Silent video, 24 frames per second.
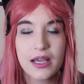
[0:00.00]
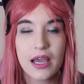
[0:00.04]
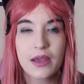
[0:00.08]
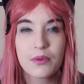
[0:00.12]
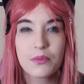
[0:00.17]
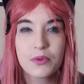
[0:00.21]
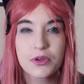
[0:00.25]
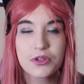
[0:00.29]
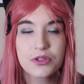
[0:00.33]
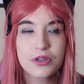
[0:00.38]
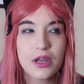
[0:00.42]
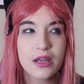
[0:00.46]
I
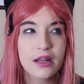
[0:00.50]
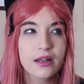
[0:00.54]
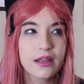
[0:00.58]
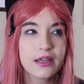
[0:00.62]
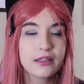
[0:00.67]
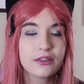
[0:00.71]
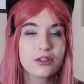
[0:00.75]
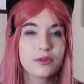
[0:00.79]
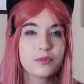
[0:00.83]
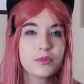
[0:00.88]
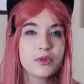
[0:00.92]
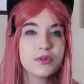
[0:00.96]
wish I liked
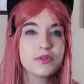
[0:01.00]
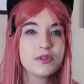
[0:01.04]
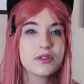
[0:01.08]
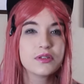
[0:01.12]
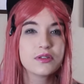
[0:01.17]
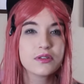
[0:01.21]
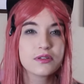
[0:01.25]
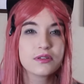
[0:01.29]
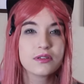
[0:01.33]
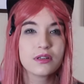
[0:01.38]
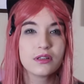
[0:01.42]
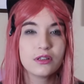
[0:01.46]
their music
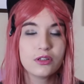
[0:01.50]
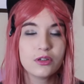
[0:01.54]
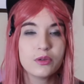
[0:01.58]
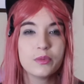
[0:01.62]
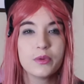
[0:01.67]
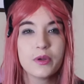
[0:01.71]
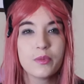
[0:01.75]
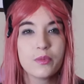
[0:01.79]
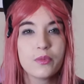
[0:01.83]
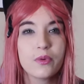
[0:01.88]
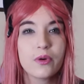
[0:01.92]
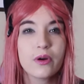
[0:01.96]
just a little
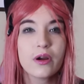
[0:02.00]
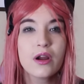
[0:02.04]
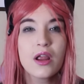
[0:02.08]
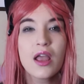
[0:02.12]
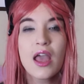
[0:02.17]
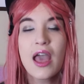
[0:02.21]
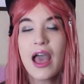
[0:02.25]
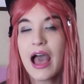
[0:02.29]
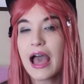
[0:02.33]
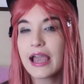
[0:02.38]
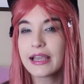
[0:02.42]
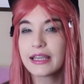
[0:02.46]
bit more.
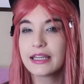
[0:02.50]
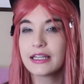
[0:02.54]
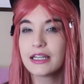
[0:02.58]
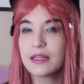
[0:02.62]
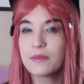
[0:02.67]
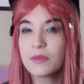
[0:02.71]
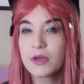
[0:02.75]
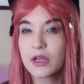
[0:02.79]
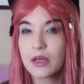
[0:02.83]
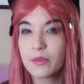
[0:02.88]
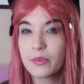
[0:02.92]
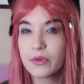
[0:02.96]
I can
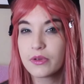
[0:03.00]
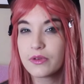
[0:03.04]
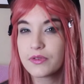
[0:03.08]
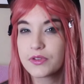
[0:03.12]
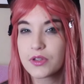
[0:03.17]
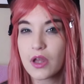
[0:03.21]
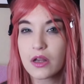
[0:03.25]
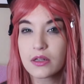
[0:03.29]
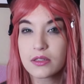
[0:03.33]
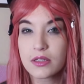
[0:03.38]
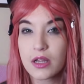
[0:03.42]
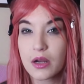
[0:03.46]
name a couple of
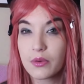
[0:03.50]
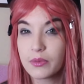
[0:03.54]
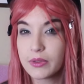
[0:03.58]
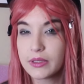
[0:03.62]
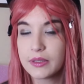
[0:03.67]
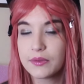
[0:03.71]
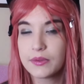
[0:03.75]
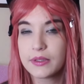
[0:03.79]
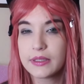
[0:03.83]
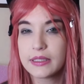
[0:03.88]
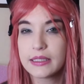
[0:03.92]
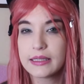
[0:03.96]
songs I
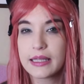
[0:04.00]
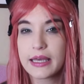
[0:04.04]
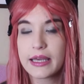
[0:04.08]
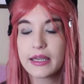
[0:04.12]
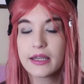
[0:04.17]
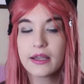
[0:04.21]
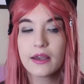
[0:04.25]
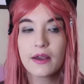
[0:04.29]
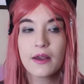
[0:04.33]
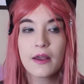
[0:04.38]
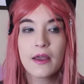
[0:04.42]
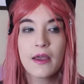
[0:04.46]
really, really
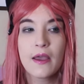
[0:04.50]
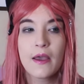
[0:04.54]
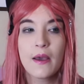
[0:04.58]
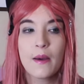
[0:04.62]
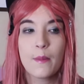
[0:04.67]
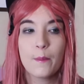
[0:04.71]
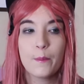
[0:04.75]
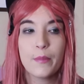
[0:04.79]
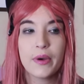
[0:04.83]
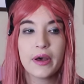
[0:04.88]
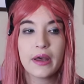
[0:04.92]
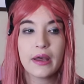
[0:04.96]
like,
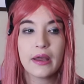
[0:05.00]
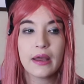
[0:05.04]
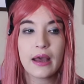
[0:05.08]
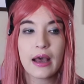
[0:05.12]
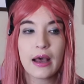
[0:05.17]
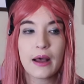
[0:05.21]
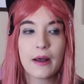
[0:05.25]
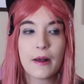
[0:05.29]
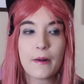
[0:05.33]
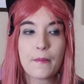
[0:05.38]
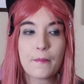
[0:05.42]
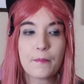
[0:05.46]
but
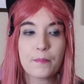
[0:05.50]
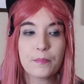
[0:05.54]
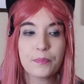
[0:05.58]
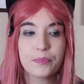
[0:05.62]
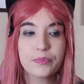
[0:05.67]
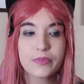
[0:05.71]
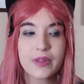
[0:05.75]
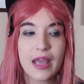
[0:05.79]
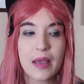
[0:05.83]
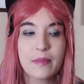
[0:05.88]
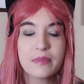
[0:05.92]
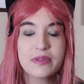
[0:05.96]

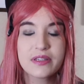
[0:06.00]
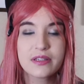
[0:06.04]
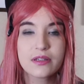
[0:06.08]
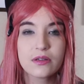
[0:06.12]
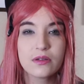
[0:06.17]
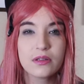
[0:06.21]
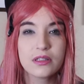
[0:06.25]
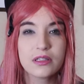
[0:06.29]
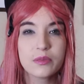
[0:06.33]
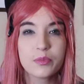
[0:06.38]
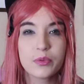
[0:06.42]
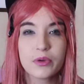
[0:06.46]
I'm still
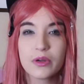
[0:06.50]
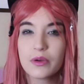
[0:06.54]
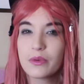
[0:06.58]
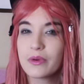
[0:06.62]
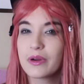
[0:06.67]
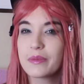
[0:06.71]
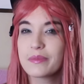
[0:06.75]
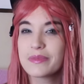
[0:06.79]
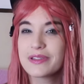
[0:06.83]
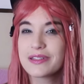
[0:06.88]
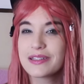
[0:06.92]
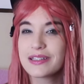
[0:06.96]
at the point where
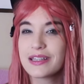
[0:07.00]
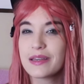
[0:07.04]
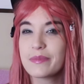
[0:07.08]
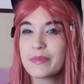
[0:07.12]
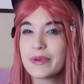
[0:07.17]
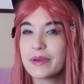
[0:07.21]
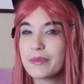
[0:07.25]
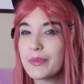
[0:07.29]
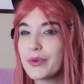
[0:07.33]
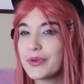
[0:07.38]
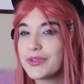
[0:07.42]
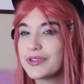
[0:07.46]
I'm
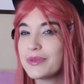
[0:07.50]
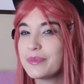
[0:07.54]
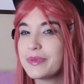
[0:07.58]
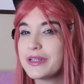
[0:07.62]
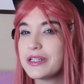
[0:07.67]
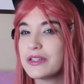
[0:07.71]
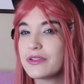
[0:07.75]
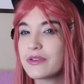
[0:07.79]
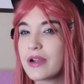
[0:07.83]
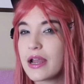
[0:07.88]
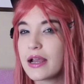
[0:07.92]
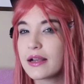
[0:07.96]
skipping most
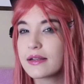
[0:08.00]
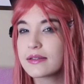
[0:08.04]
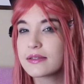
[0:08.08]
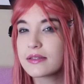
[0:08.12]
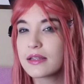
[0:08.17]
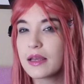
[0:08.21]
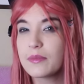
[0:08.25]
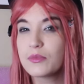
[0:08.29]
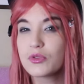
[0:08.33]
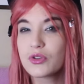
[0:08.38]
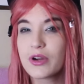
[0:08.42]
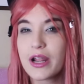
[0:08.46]
speed tracks.
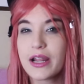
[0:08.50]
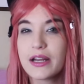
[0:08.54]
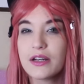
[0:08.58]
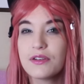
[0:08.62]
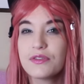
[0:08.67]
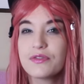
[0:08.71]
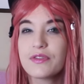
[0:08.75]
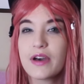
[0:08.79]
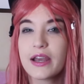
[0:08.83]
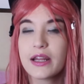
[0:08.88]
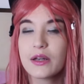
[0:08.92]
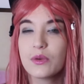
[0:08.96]
I'm trying to
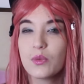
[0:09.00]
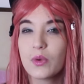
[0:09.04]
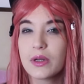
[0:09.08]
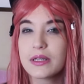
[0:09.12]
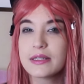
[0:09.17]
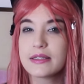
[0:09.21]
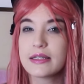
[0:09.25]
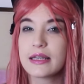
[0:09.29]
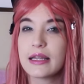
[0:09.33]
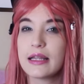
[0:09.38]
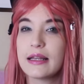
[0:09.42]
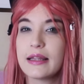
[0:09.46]
find
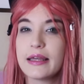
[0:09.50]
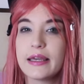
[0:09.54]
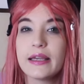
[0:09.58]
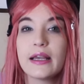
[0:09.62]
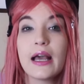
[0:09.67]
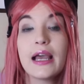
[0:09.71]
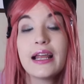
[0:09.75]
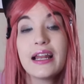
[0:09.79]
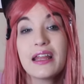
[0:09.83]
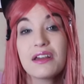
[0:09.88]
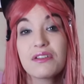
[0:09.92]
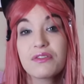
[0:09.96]
ones that I like.
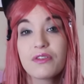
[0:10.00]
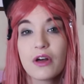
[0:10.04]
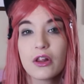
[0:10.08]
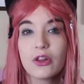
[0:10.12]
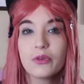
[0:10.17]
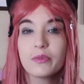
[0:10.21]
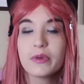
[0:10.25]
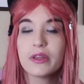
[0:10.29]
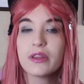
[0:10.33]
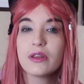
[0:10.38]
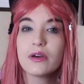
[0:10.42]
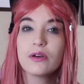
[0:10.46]
I like Follow
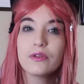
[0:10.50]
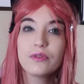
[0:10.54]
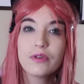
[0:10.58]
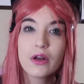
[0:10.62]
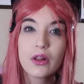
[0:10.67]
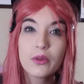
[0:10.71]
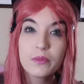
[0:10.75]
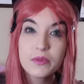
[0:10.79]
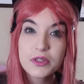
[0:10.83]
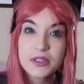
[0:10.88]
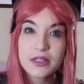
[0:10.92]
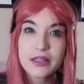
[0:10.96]
Me, though.
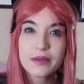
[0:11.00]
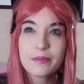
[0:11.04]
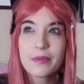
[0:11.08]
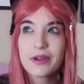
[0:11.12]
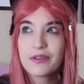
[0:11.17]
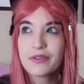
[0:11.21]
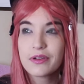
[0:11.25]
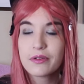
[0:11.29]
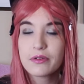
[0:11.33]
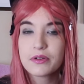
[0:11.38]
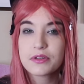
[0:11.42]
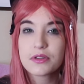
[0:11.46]
Follow Me is like my
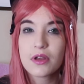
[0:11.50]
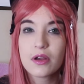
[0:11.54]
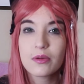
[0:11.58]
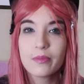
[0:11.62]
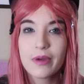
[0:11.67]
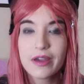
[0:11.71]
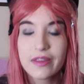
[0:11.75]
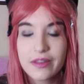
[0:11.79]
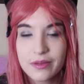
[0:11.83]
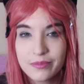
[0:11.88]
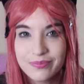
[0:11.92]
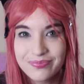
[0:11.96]
favorite song
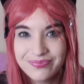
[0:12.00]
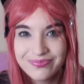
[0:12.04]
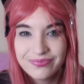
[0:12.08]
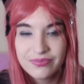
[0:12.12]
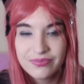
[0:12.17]
by them.